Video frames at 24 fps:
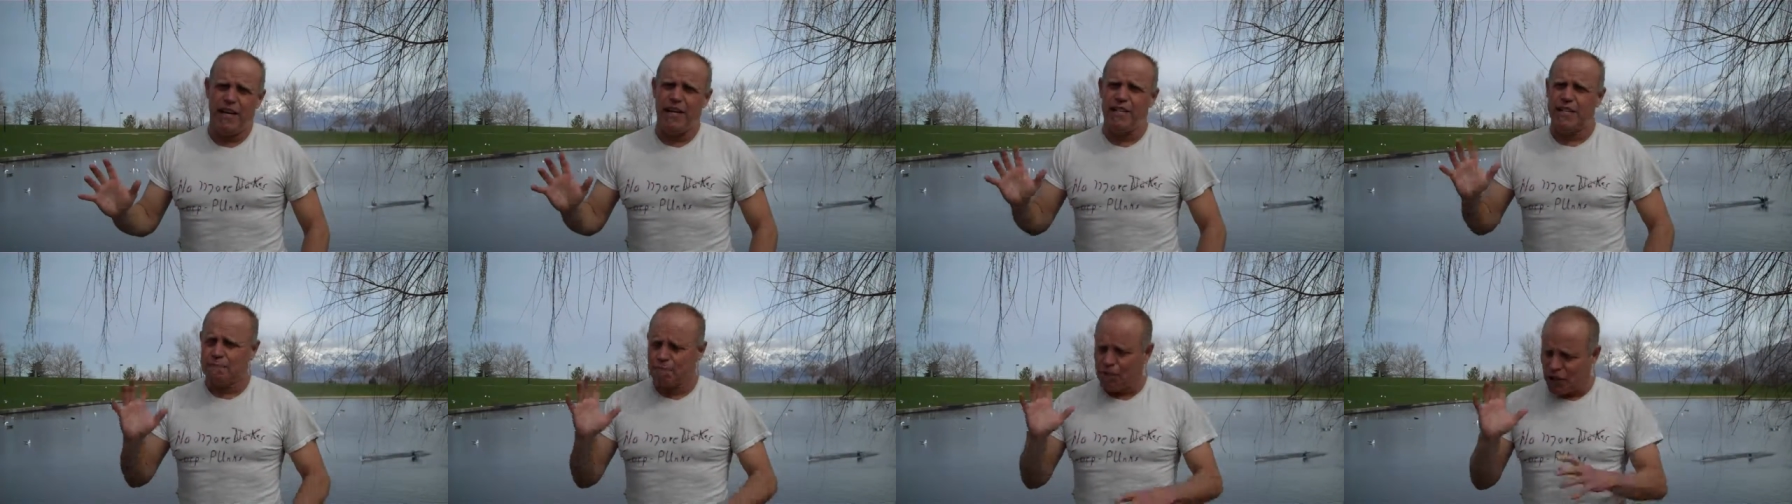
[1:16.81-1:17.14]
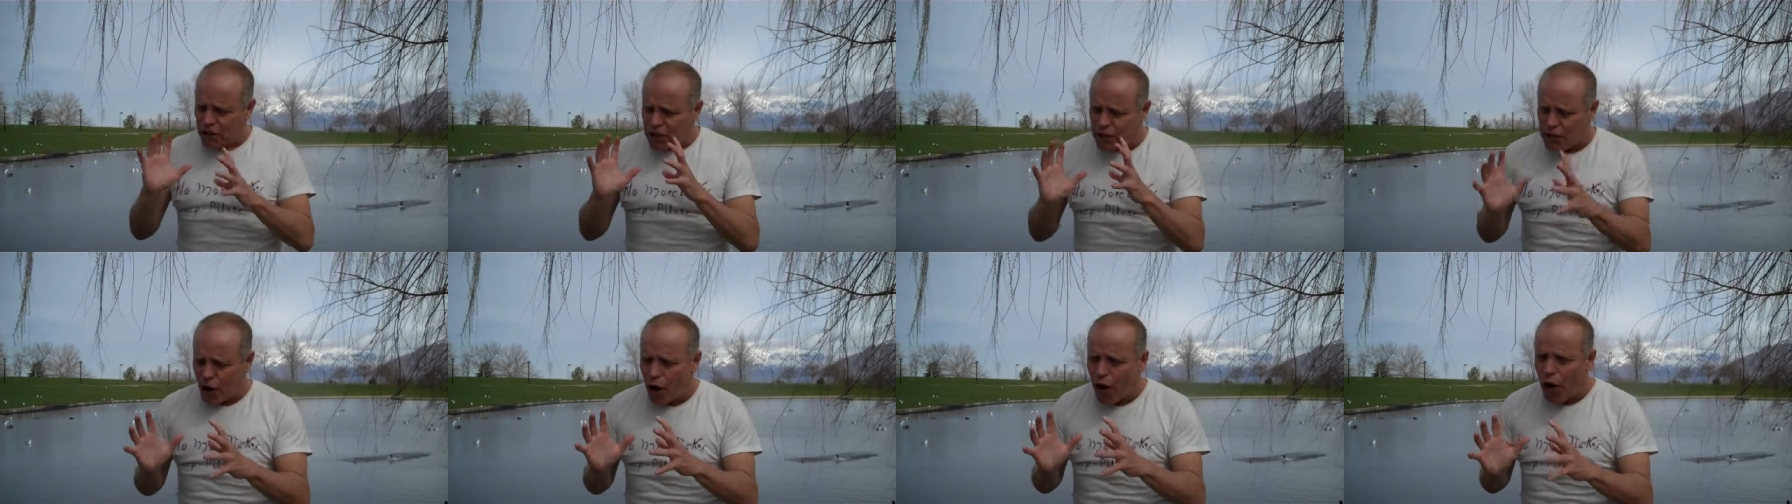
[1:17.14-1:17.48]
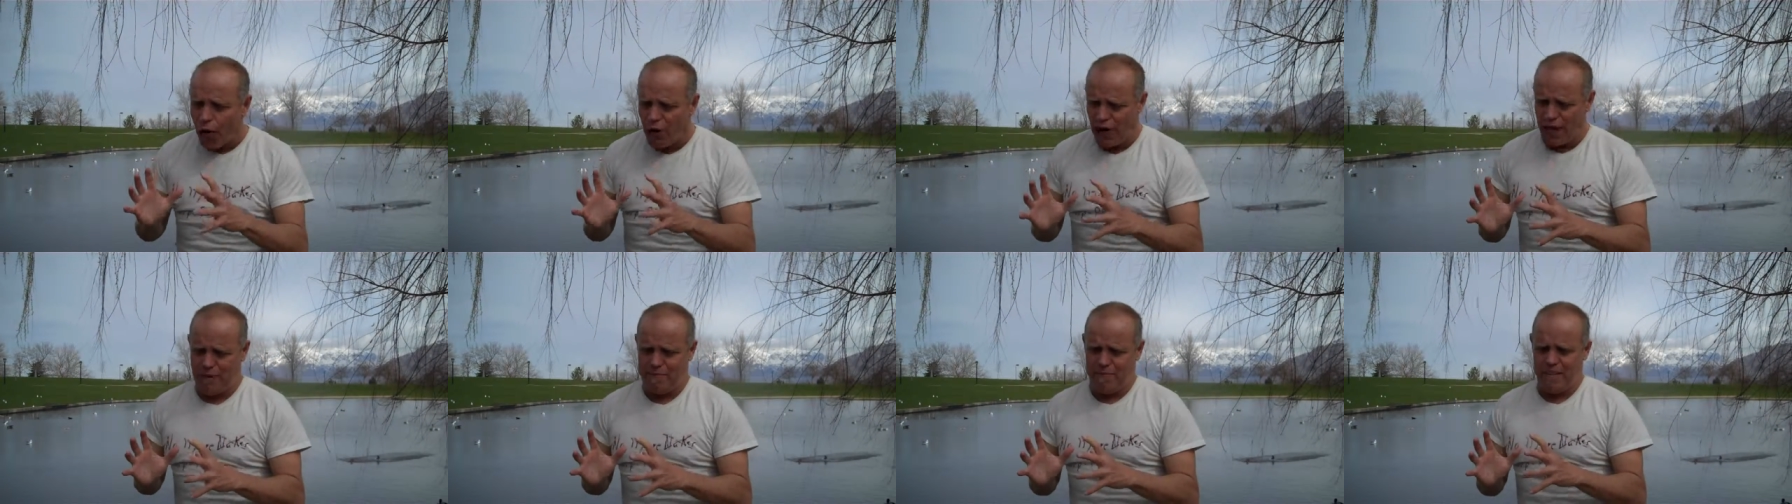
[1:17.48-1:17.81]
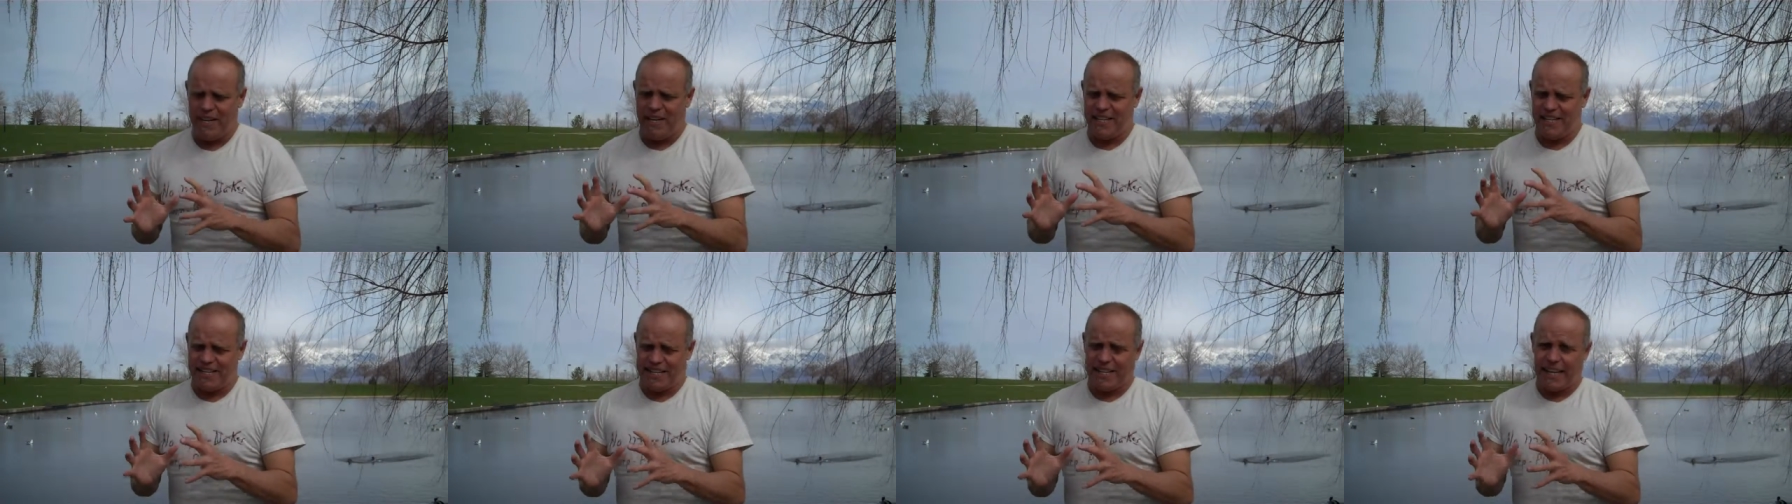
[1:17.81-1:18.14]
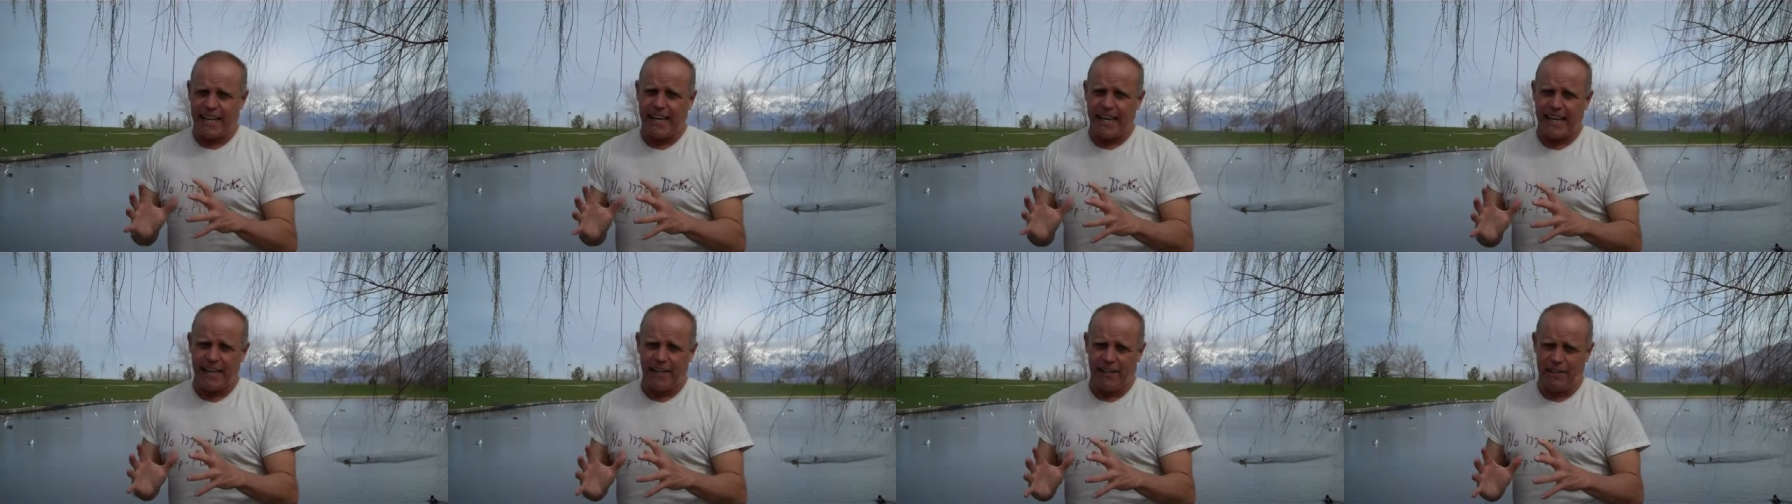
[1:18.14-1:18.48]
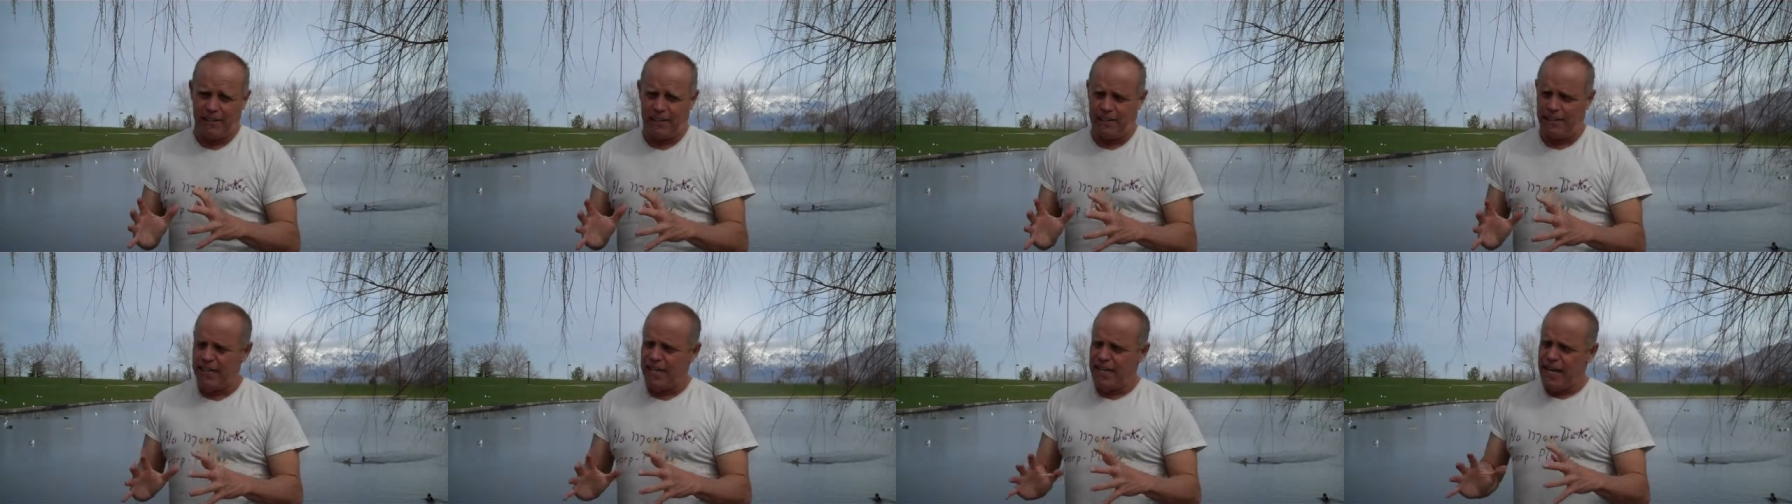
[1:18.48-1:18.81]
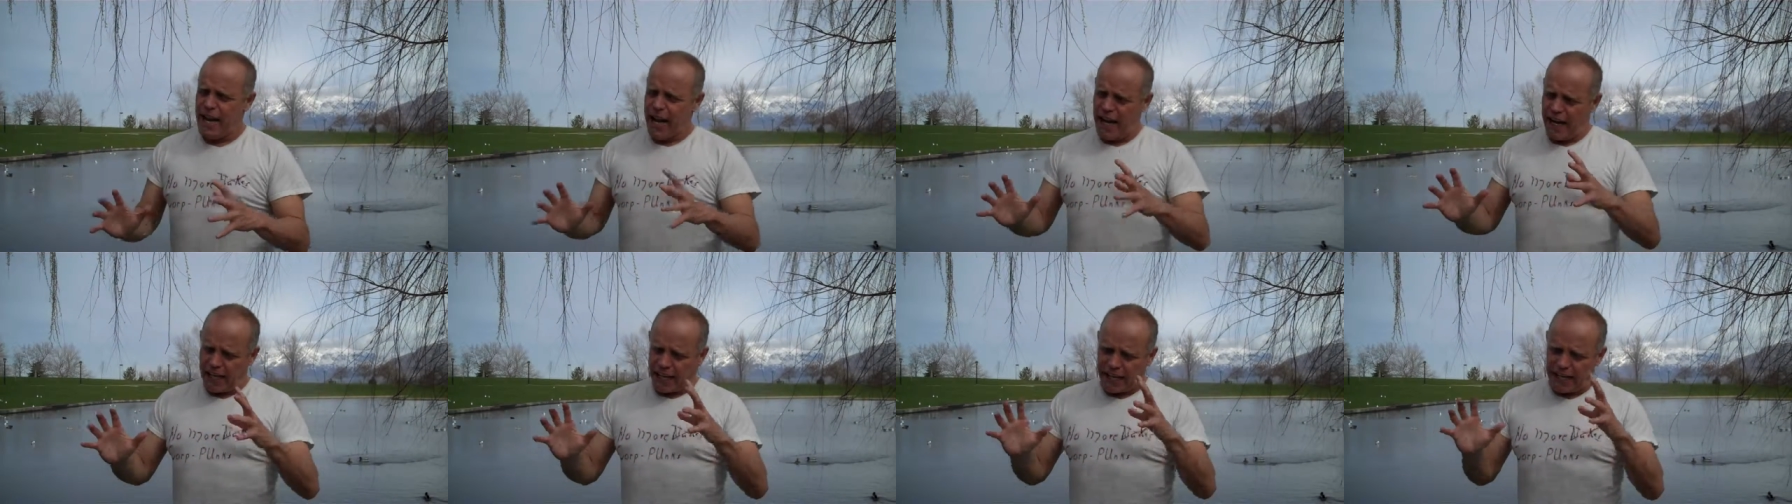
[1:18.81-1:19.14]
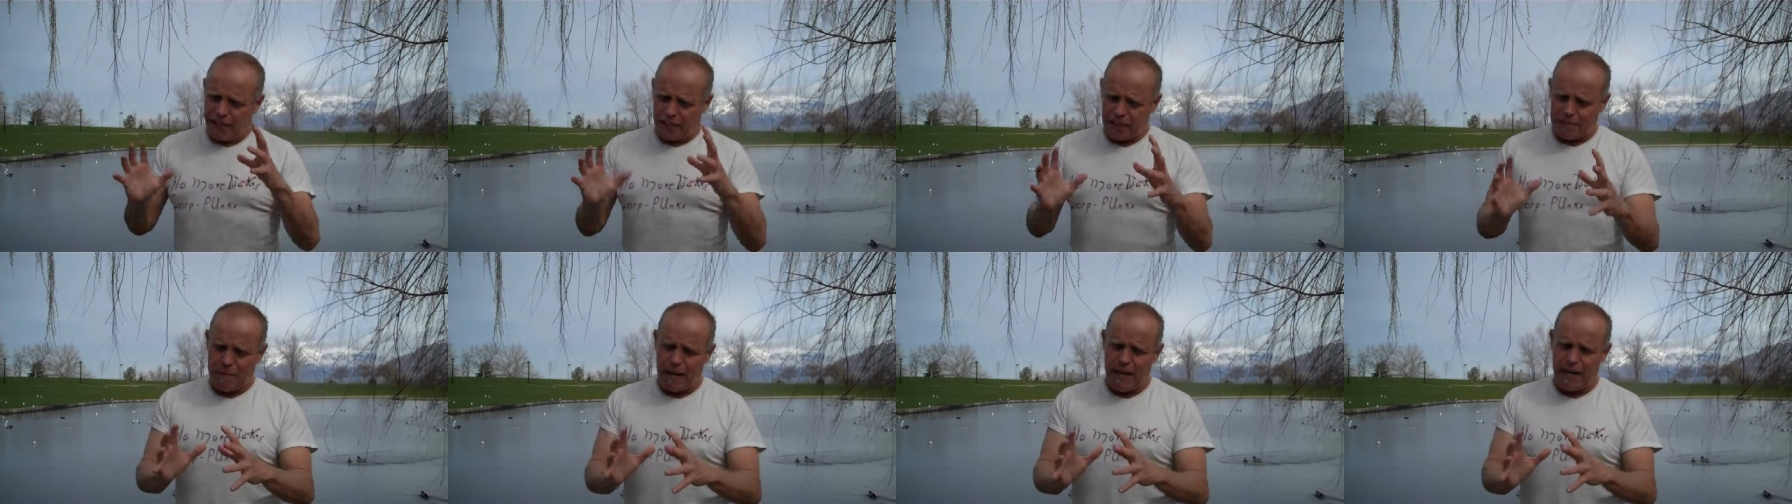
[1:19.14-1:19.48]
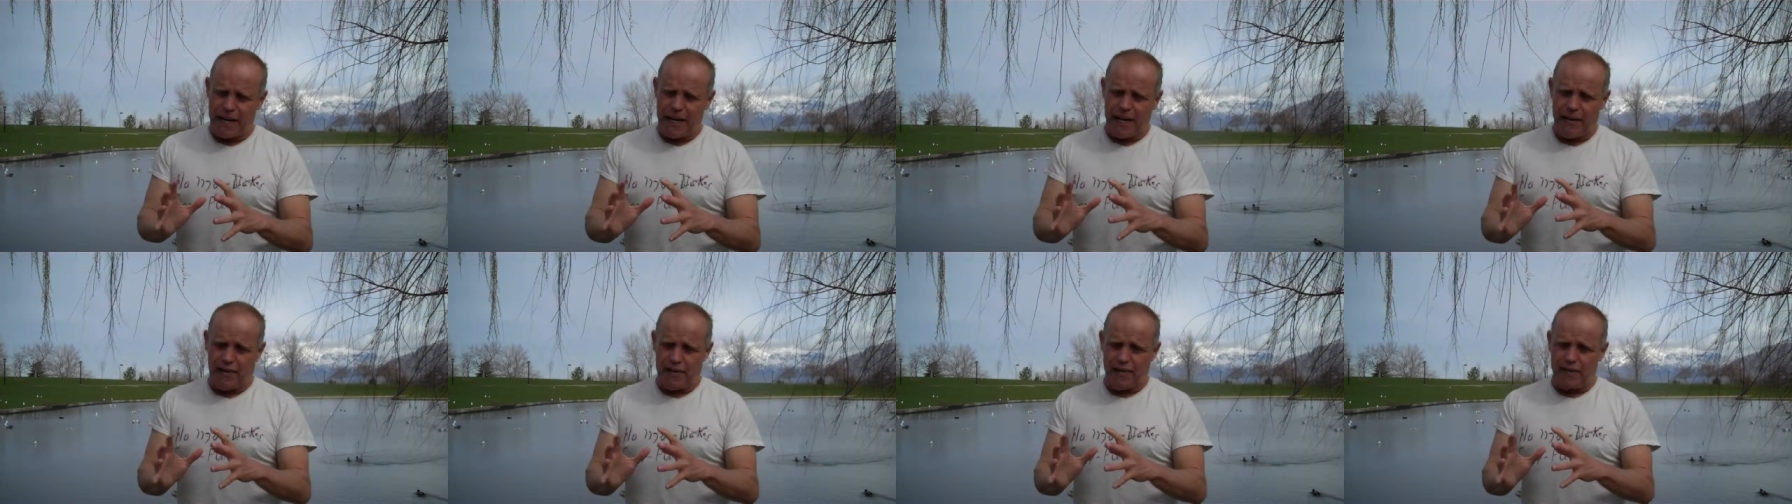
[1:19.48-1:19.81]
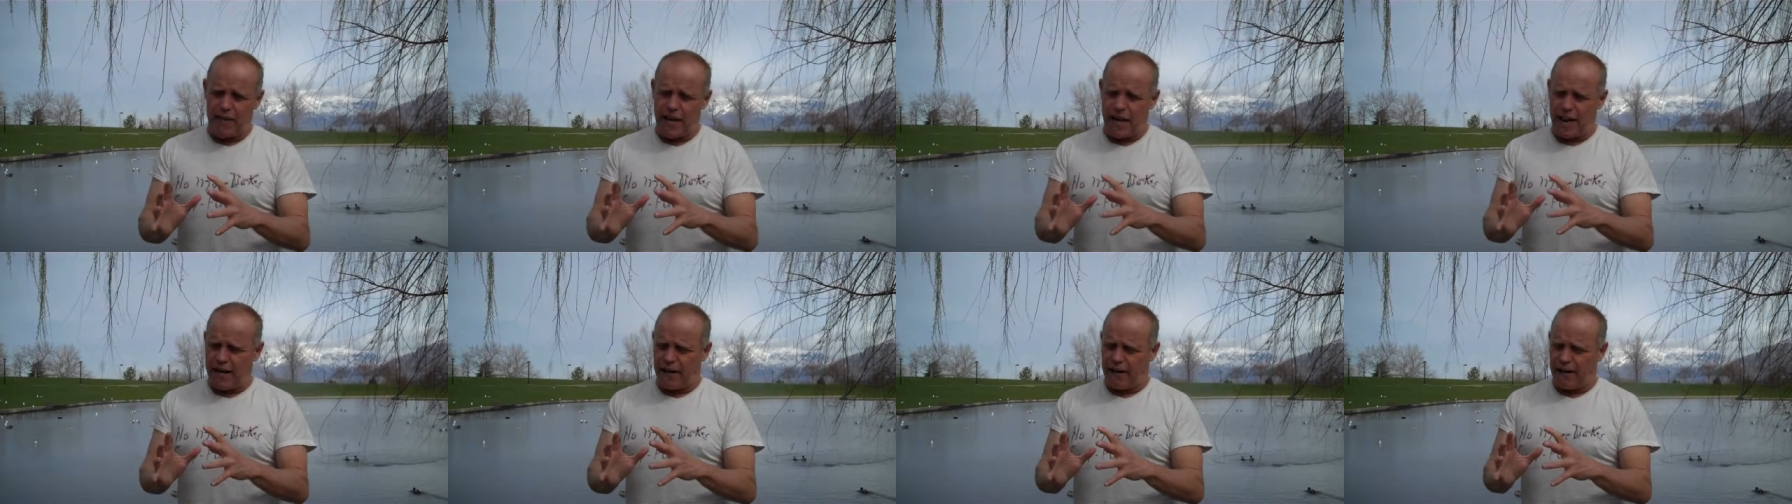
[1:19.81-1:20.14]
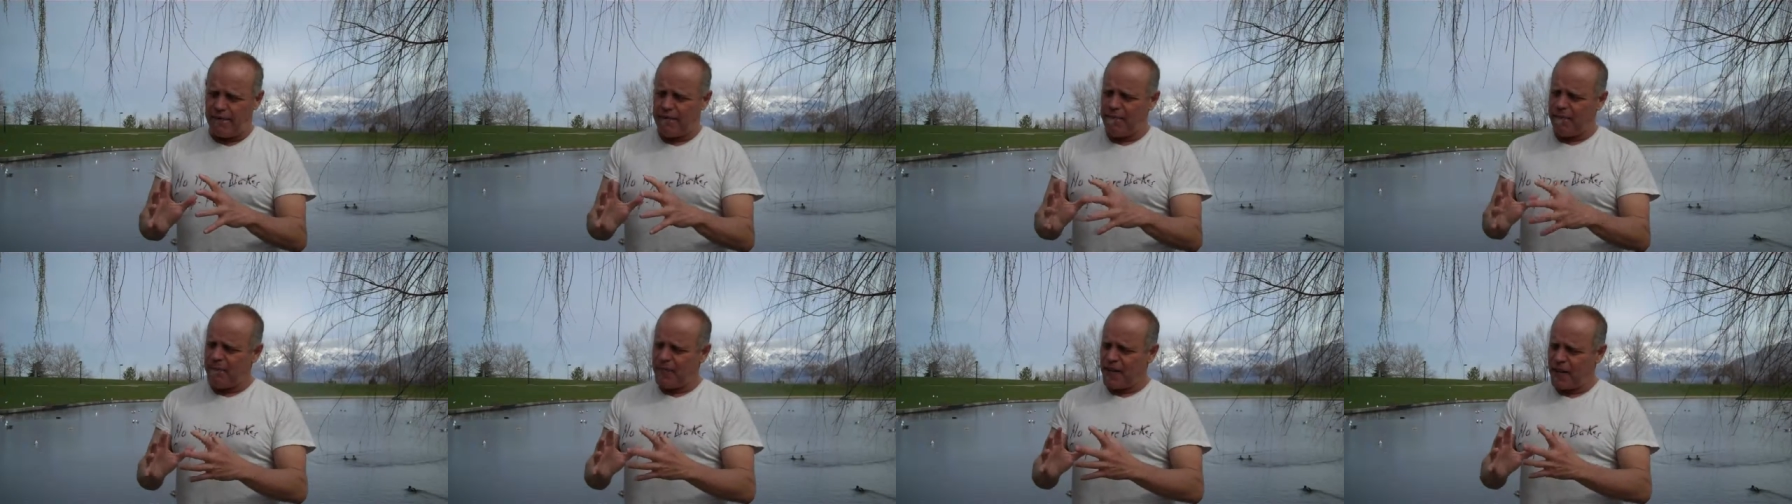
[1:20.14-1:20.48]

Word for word: It's plutonium that is the killer, and it kills many years later.